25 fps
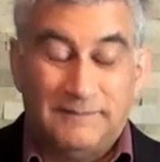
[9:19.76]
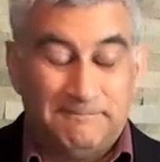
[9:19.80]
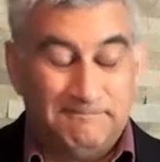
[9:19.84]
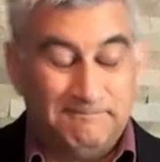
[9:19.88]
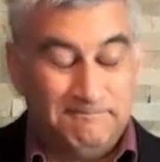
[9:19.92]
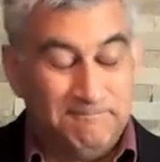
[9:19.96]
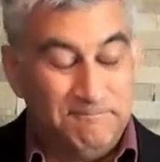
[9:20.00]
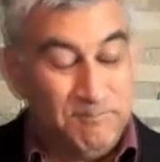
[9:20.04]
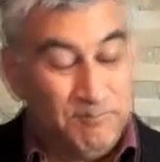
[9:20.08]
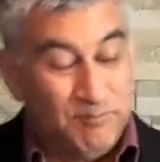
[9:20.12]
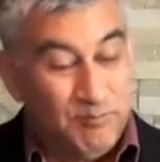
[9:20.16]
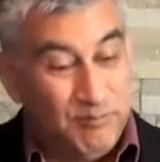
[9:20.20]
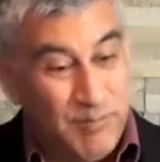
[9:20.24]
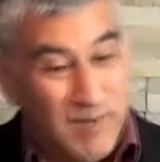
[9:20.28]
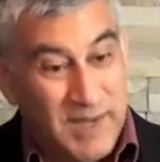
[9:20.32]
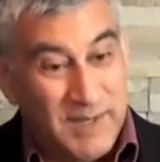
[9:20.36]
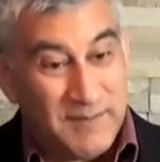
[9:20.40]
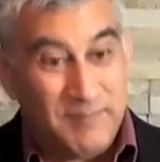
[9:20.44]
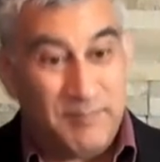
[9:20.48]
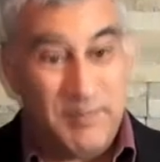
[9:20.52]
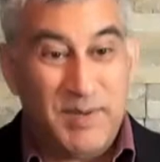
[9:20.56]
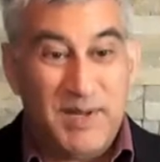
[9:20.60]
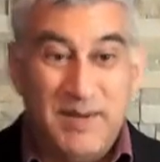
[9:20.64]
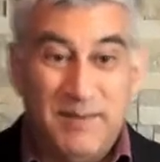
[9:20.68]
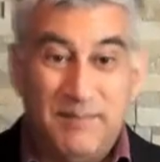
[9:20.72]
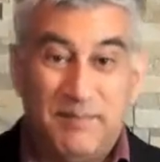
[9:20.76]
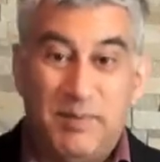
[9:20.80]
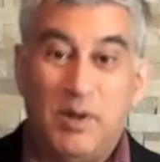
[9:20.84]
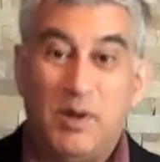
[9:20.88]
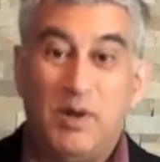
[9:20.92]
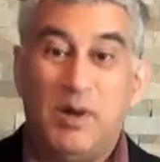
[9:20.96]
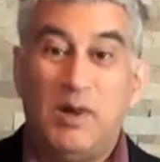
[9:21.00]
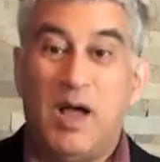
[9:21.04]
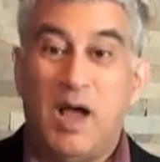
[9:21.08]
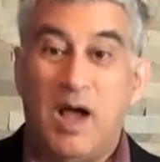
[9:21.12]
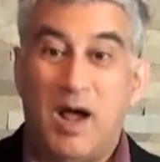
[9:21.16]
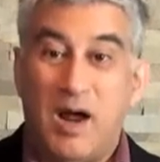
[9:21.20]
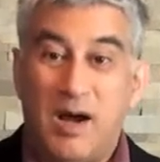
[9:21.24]
But
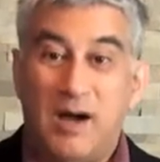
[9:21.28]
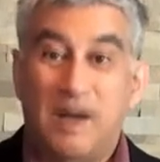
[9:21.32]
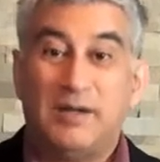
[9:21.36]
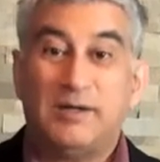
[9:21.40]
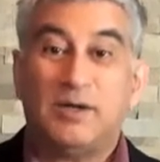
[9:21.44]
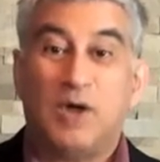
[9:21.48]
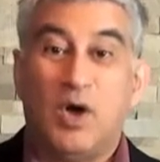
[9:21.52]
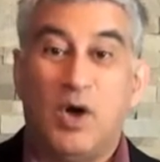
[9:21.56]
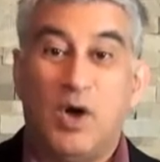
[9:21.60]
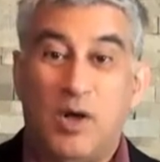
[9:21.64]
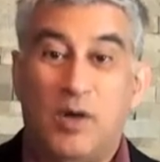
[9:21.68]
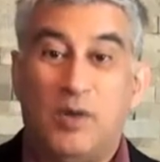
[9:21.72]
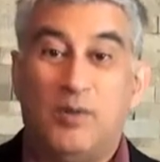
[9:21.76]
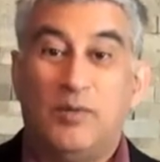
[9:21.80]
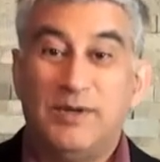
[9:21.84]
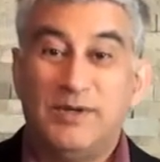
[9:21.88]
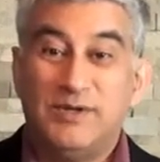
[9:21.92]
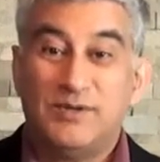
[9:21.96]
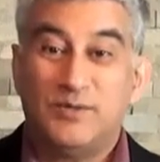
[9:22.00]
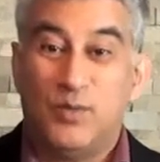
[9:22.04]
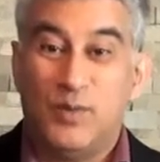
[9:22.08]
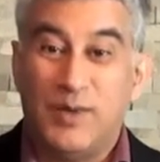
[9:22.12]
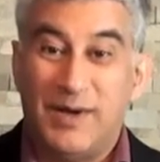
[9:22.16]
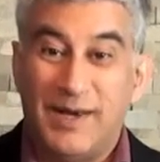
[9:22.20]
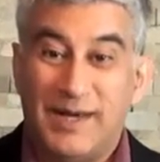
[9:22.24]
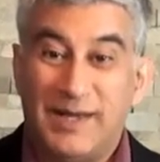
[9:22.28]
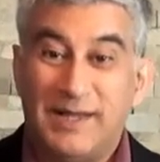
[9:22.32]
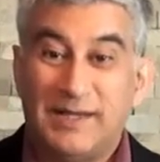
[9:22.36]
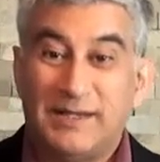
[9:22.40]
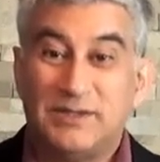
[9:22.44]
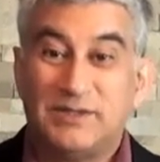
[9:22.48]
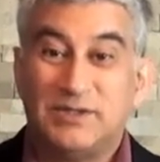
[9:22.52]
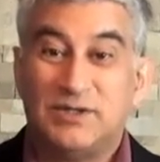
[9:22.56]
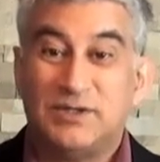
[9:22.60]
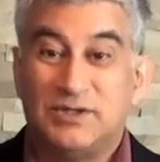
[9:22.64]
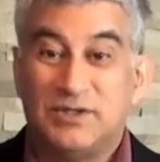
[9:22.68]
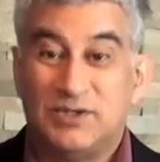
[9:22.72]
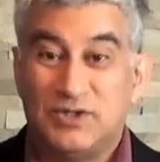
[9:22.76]
people aren't always willing
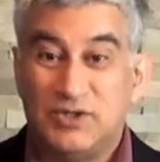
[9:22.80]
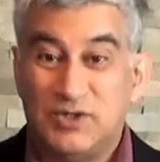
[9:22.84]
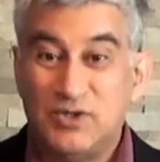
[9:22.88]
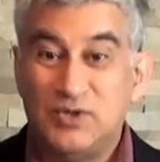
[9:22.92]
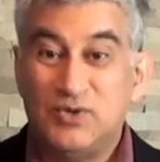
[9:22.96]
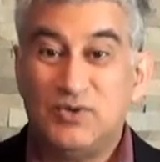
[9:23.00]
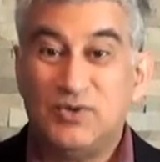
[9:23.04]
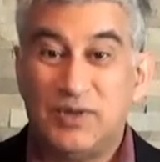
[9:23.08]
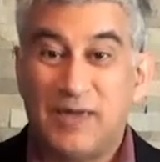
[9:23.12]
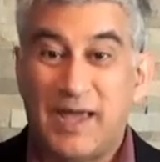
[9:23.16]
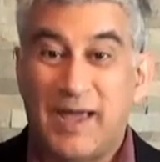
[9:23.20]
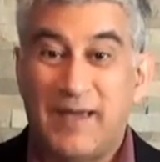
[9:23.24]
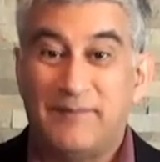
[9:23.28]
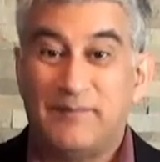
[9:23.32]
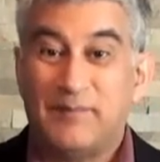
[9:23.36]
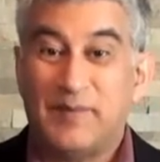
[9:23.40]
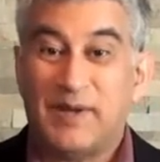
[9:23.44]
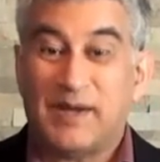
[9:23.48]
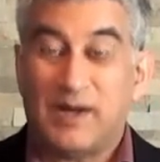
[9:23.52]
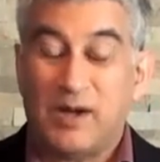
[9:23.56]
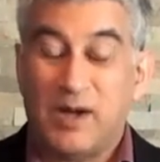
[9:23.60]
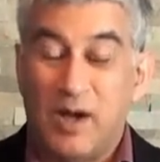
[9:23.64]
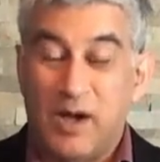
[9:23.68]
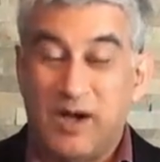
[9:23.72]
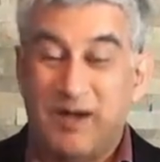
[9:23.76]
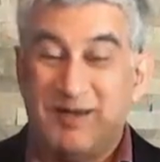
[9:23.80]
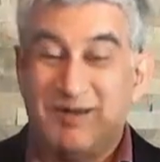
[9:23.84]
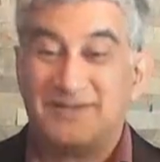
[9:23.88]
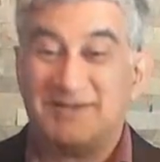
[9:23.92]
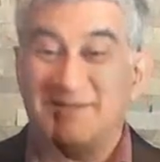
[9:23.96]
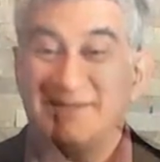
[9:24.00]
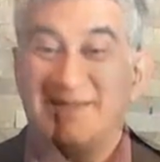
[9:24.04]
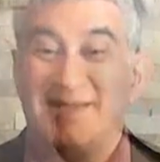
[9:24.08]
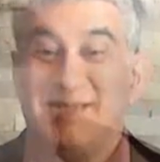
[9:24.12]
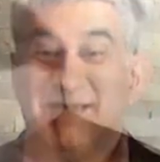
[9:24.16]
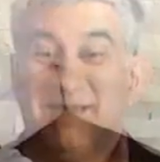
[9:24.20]
to do that, because